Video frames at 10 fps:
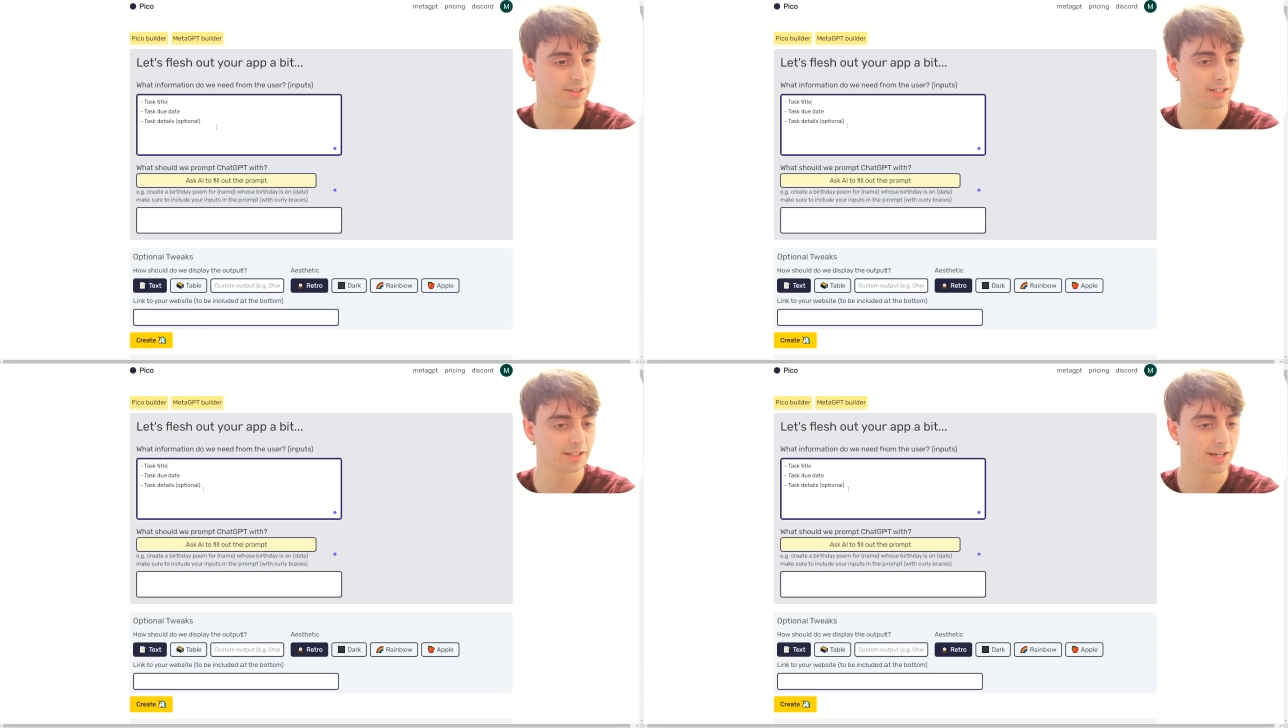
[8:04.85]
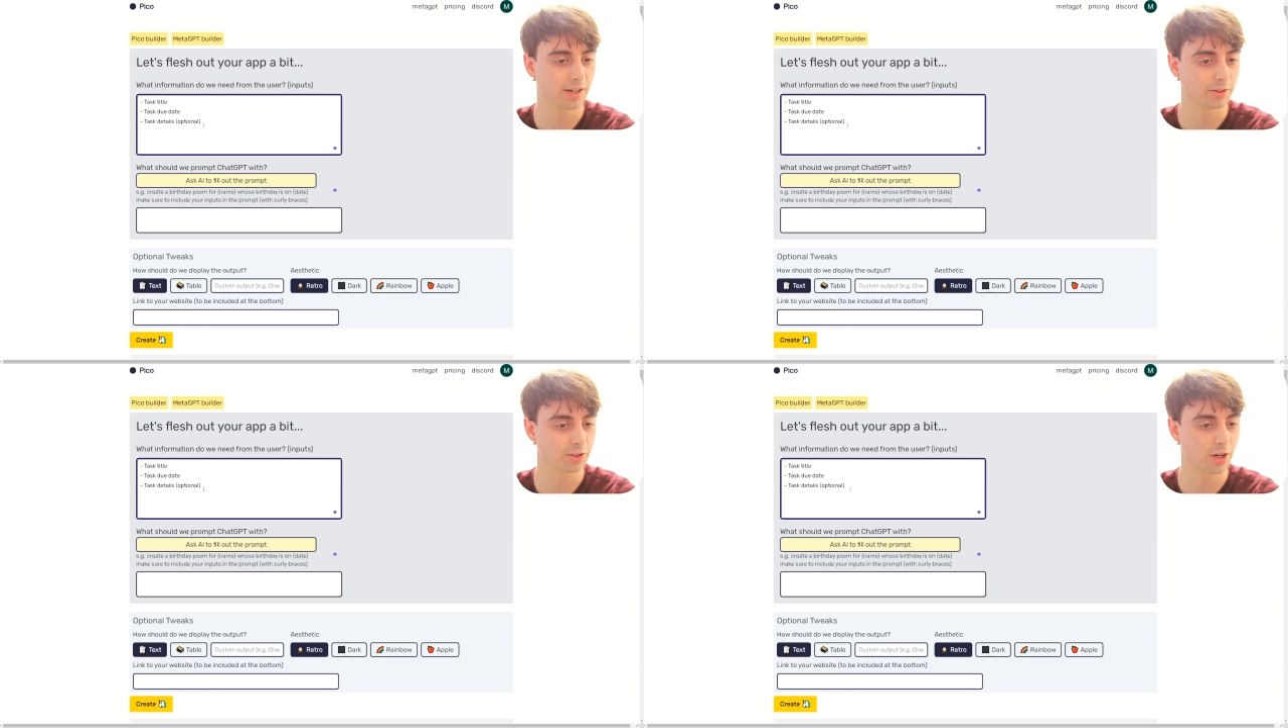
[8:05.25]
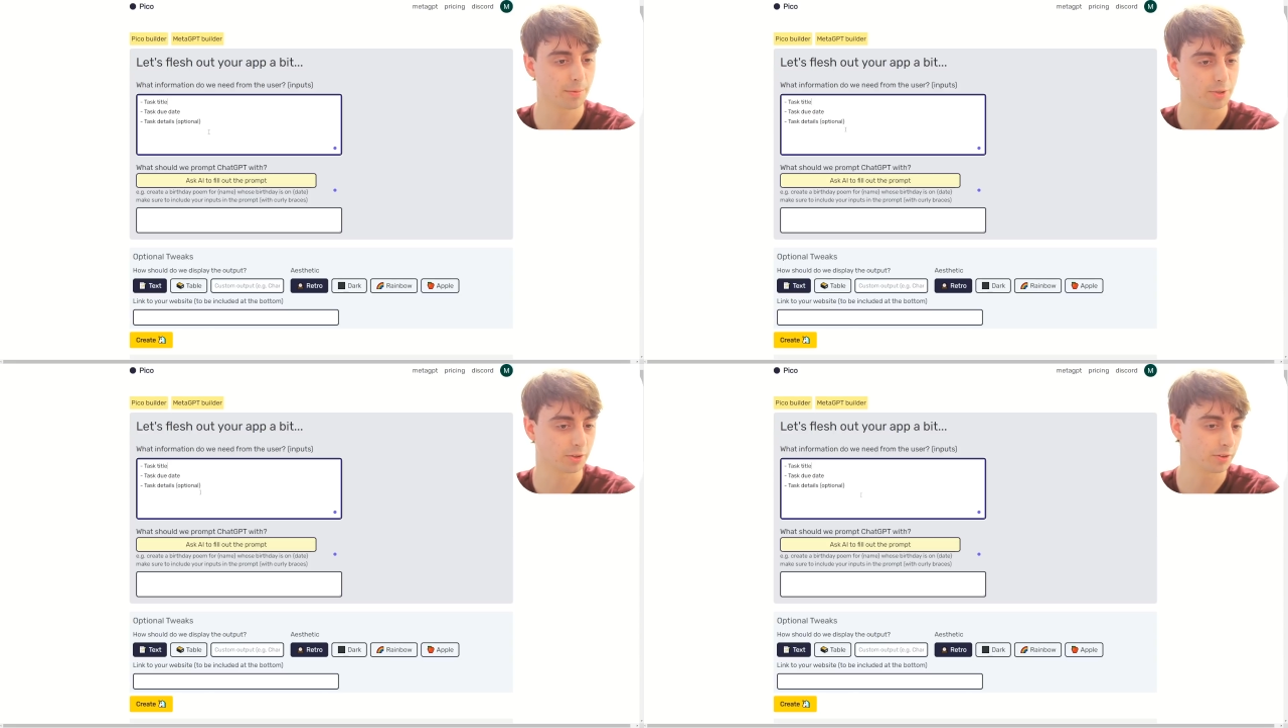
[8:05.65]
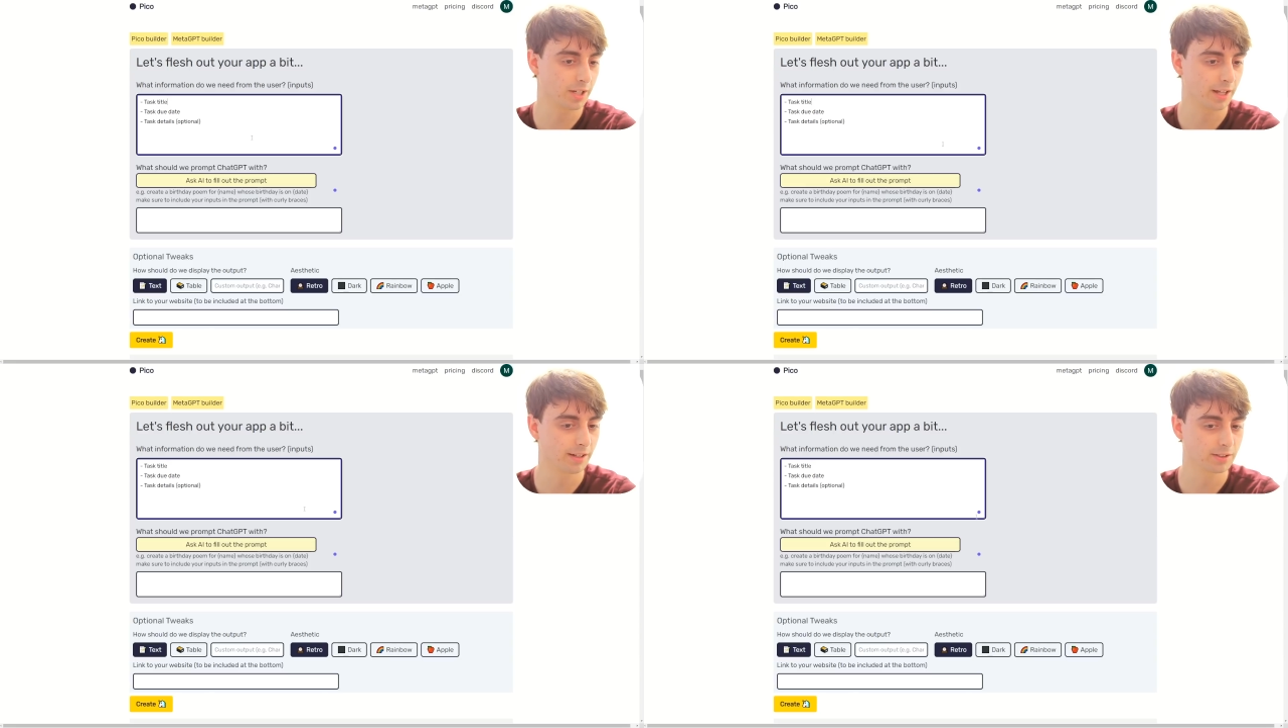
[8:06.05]
details optional.
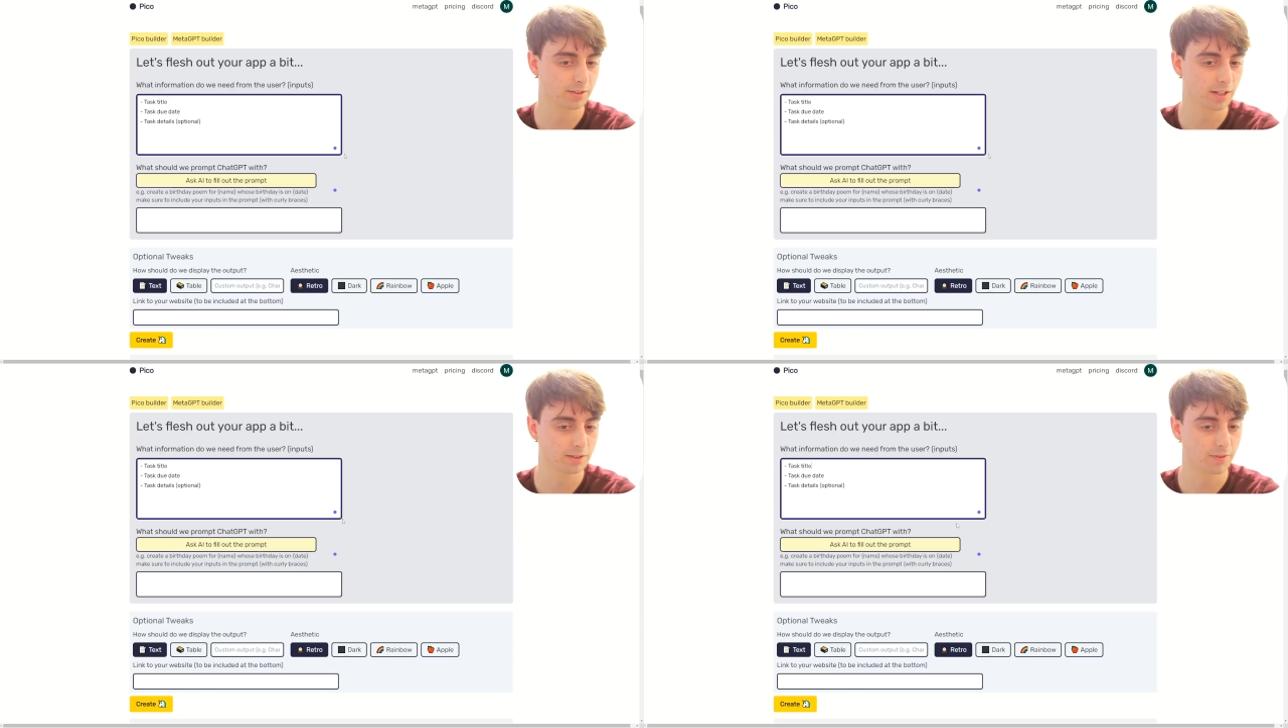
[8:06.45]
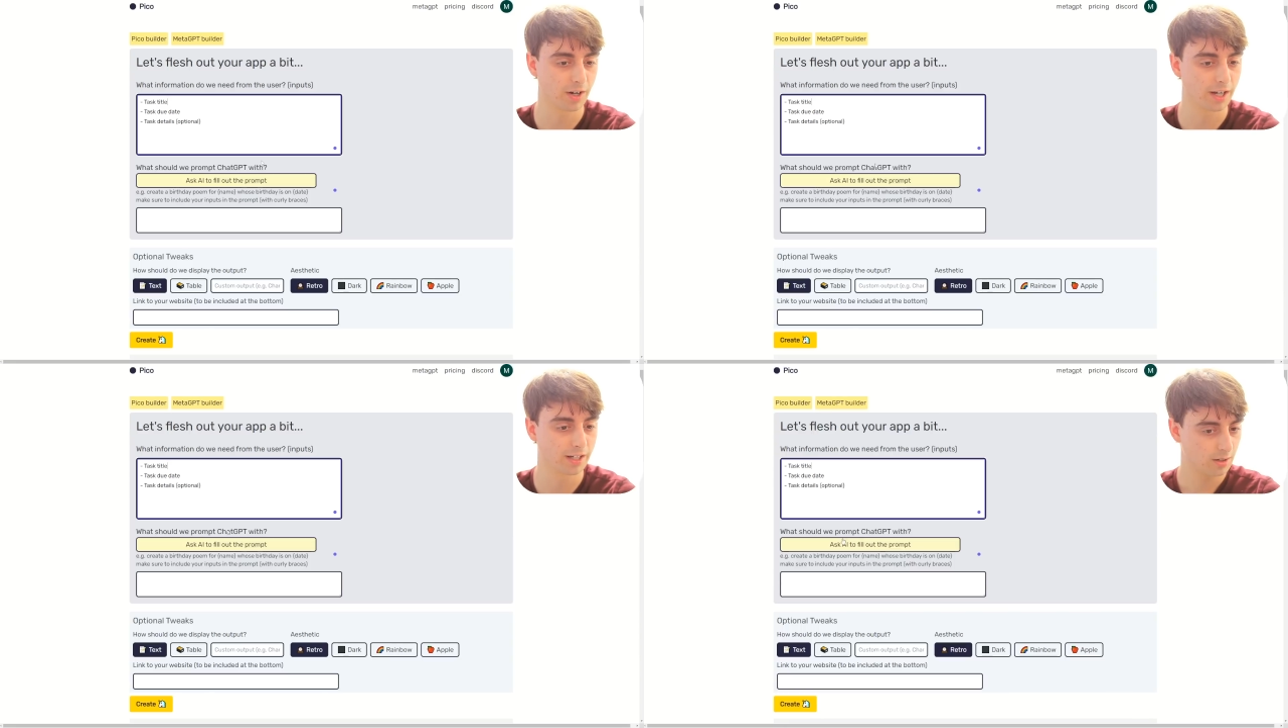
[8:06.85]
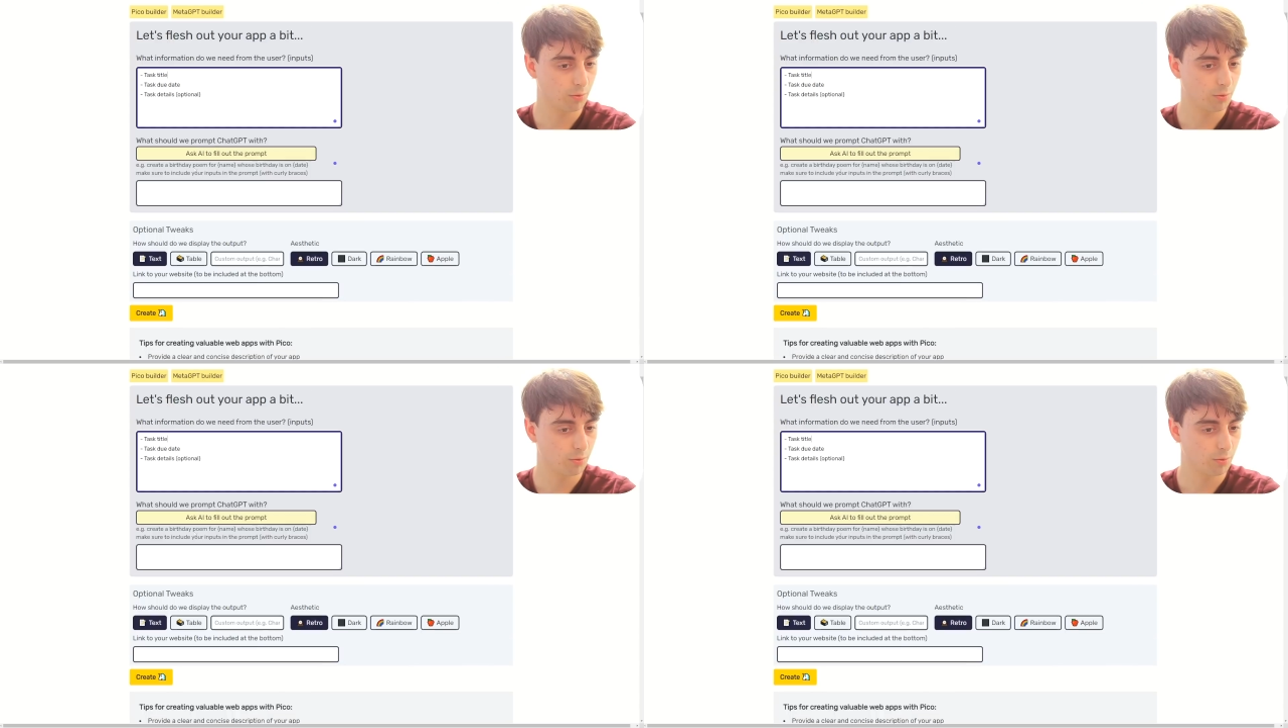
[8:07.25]
Yeah, that's fine.